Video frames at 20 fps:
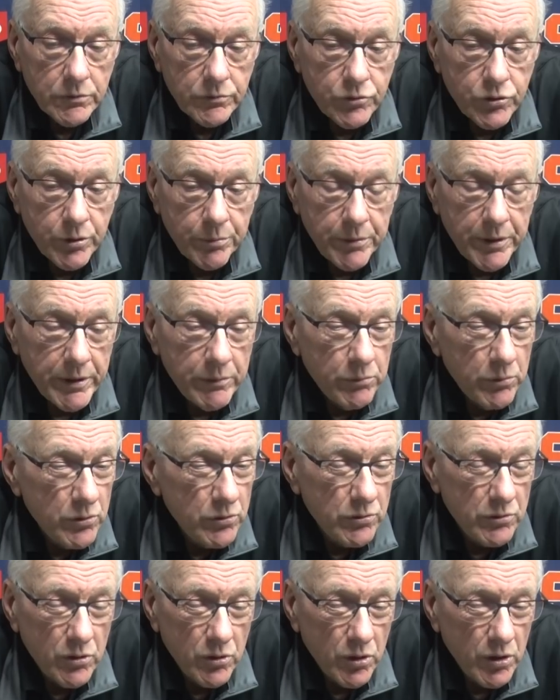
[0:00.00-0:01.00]
Jimmy
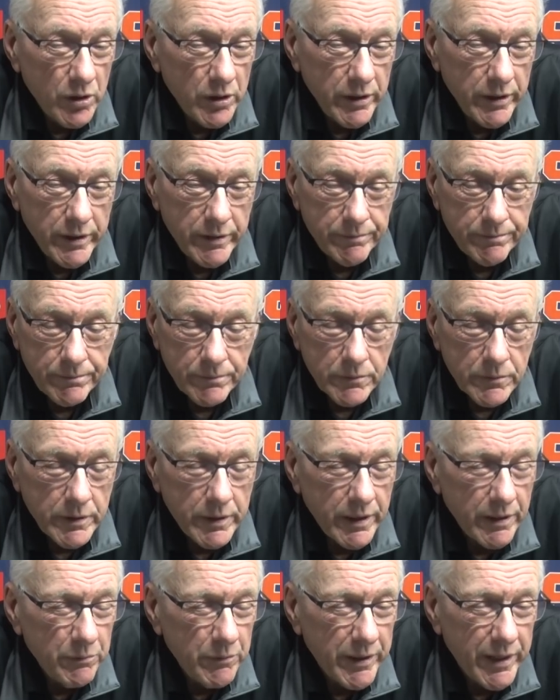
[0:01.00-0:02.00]
was good. He
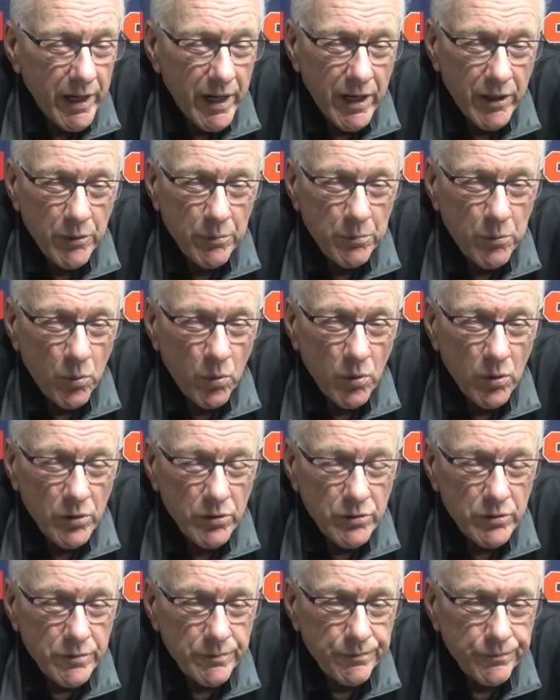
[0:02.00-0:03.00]
got on the
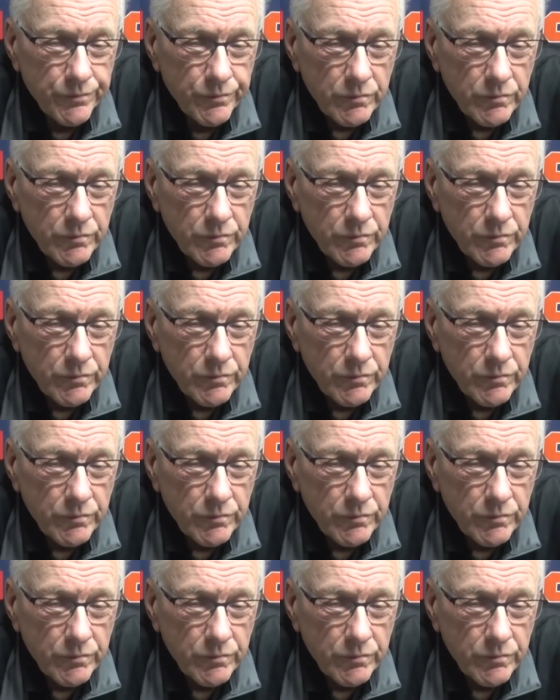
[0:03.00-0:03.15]
boards.